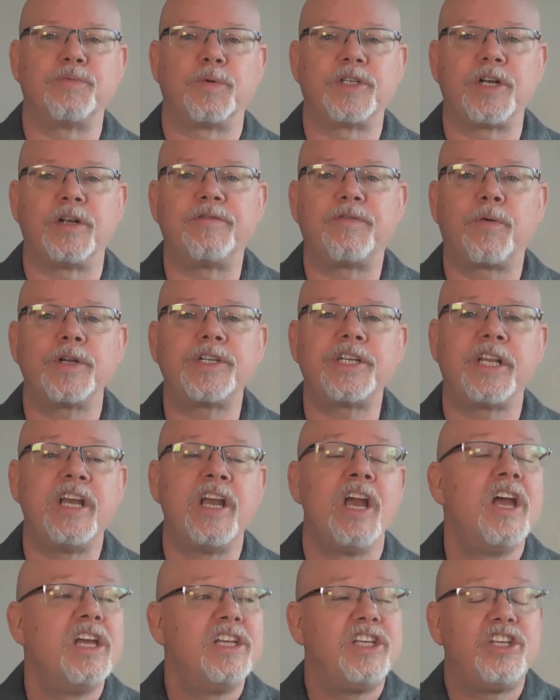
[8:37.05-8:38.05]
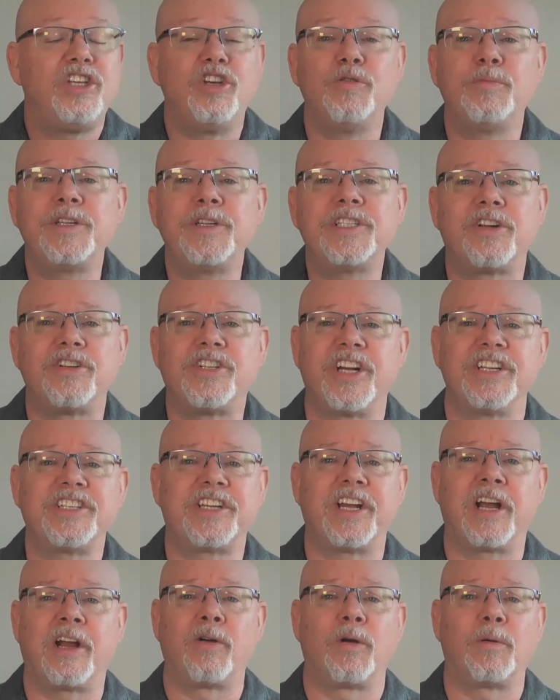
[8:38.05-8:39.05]
which unfortunately, humans are
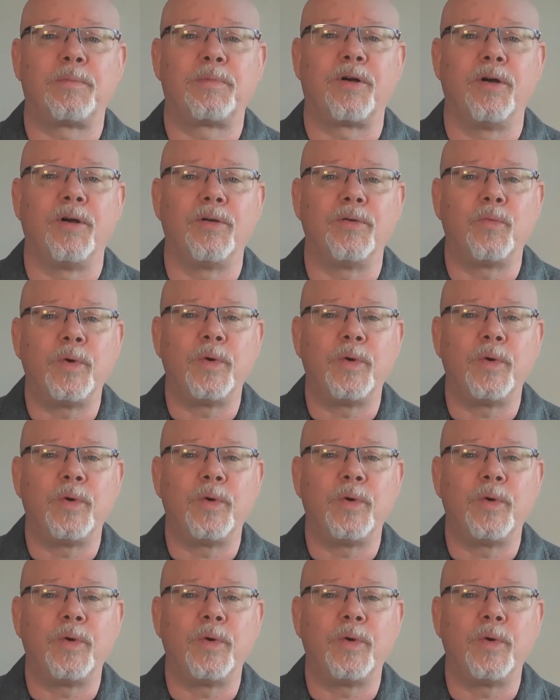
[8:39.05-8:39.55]
just error-prone.